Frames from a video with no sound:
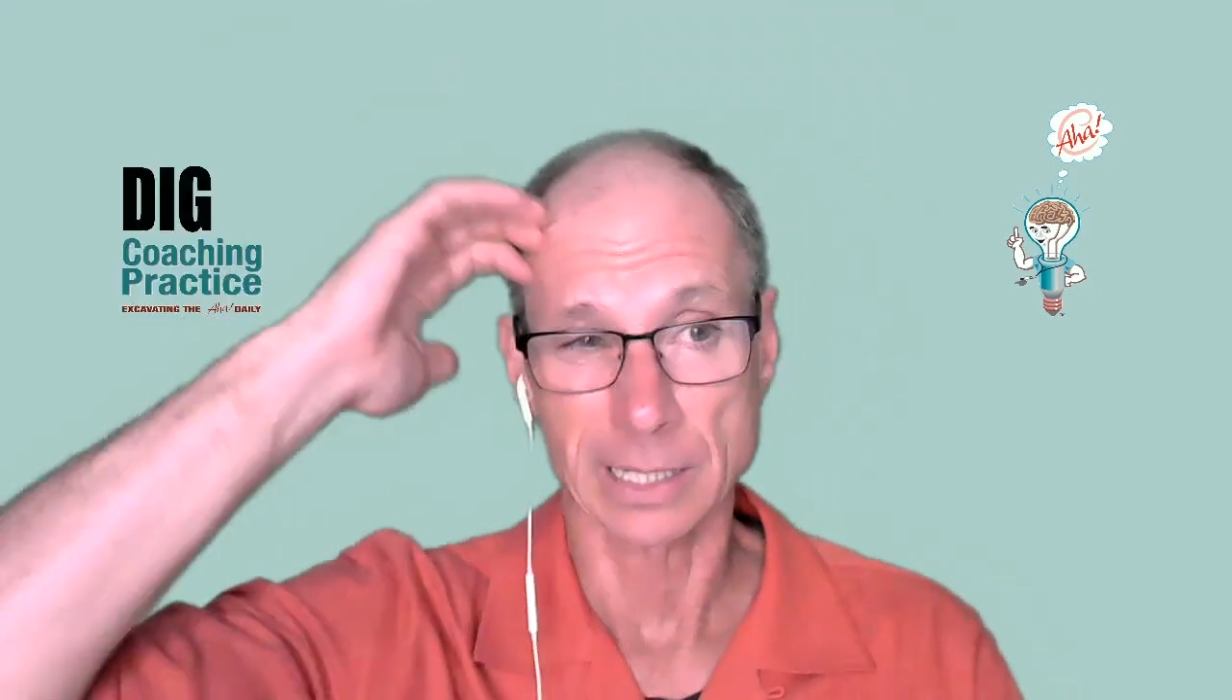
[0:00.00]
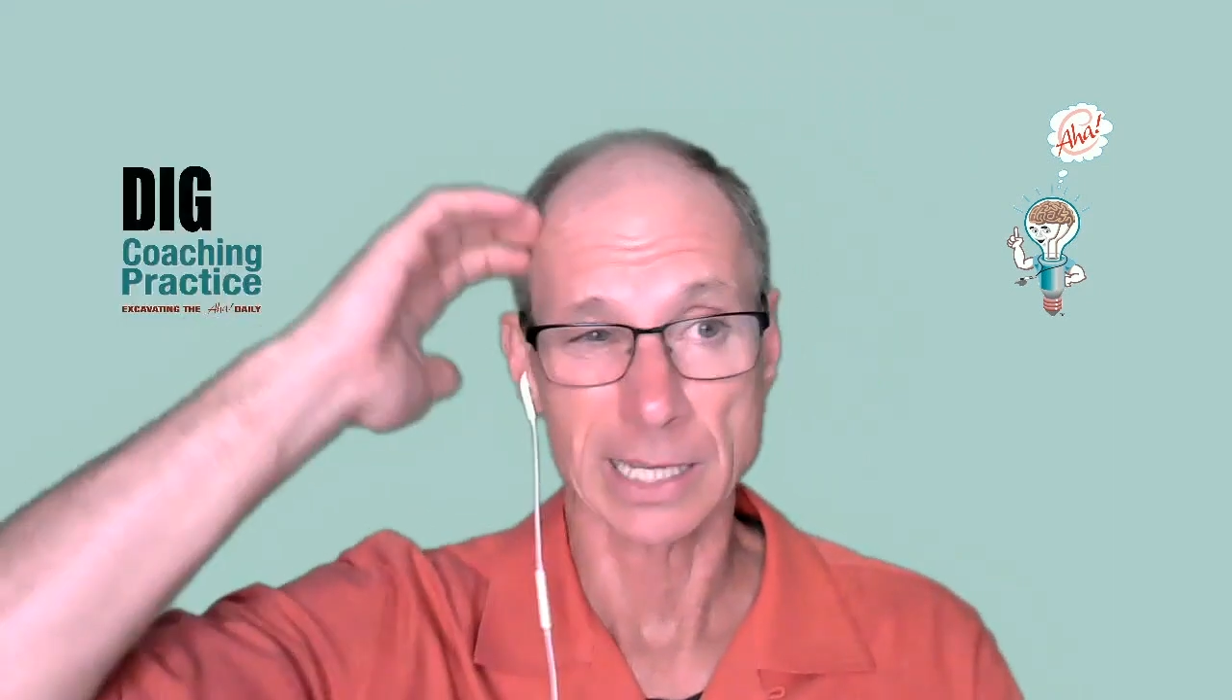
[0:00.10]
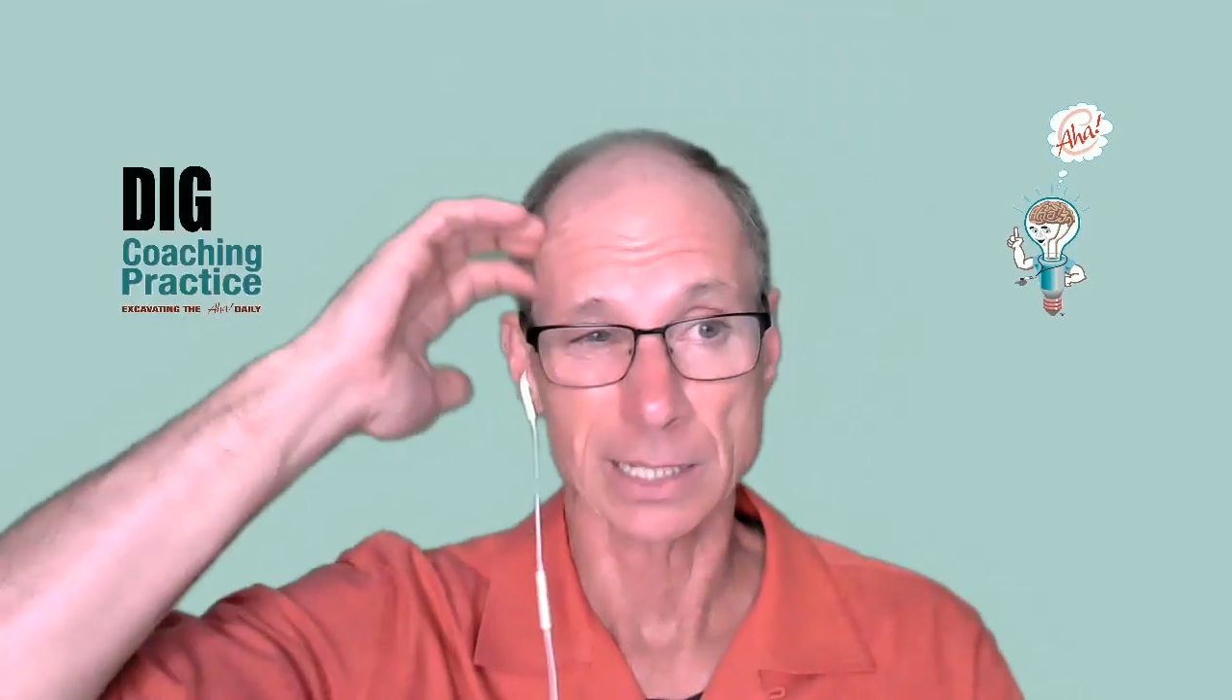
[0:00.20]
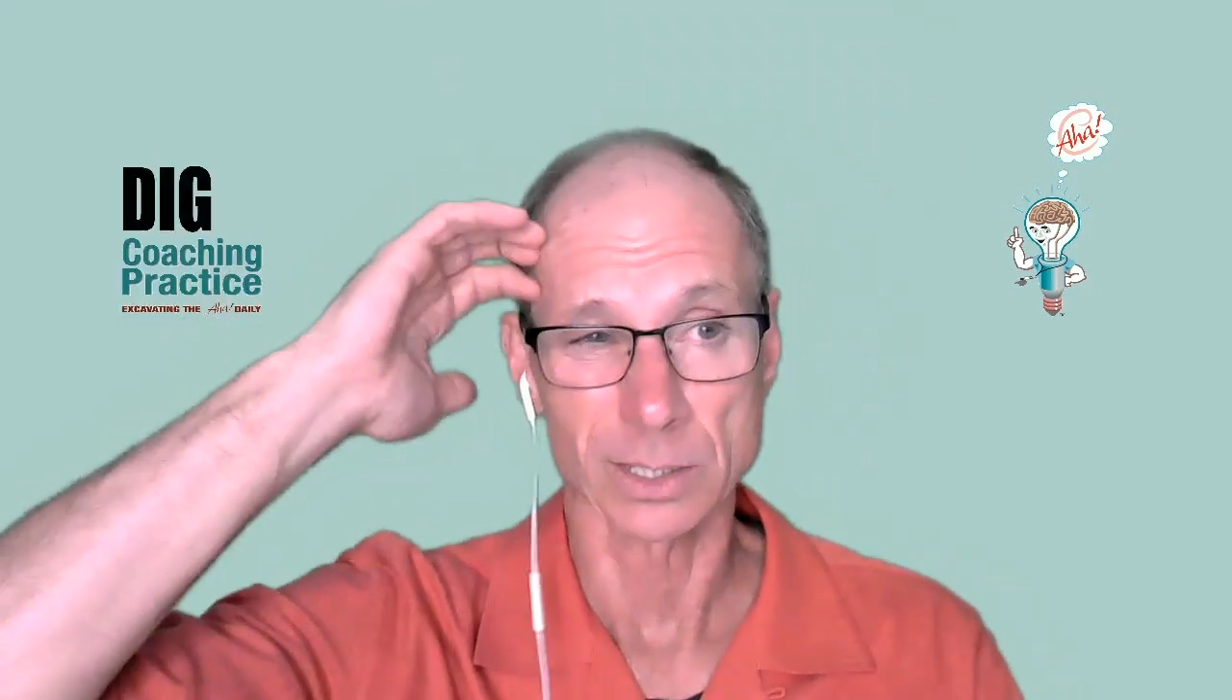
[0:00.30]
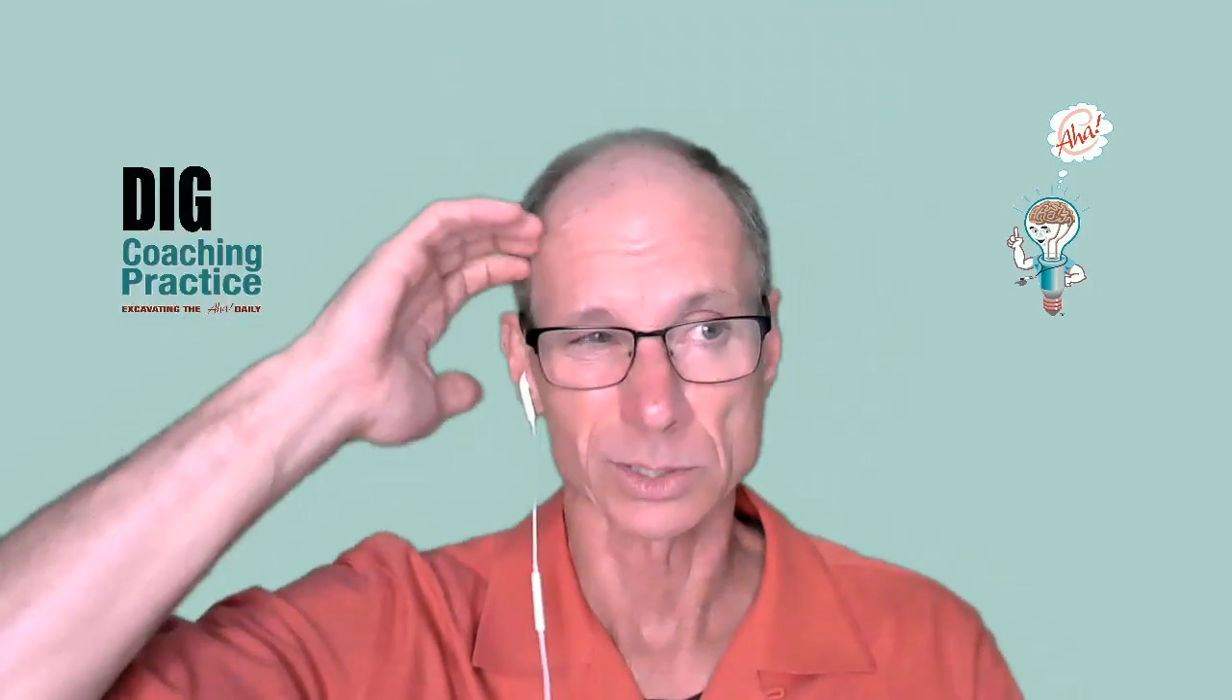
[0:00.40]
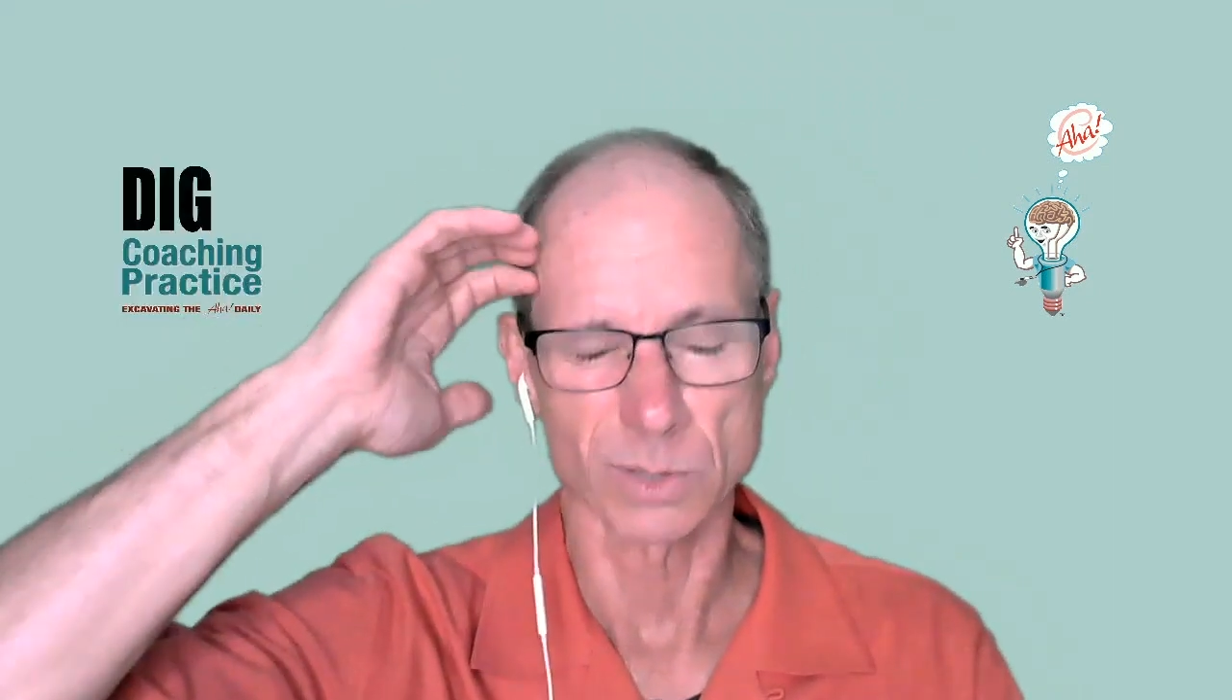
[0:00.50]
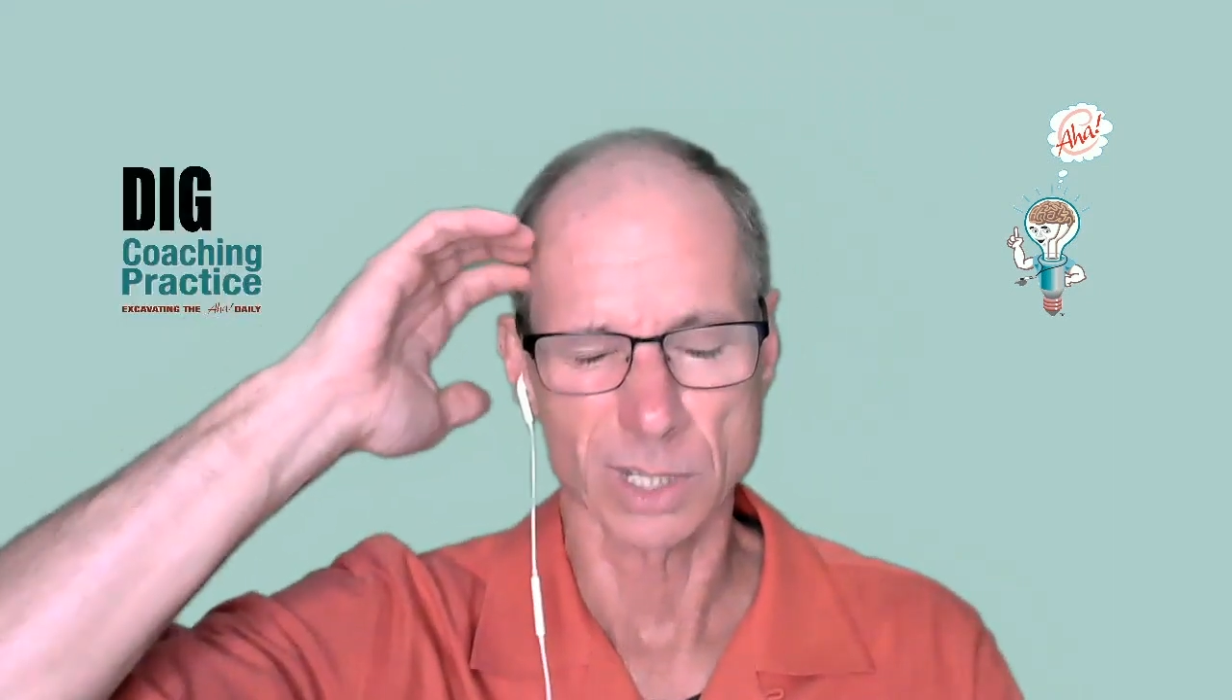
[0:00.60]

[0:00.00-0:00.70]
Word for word: And the guy goes,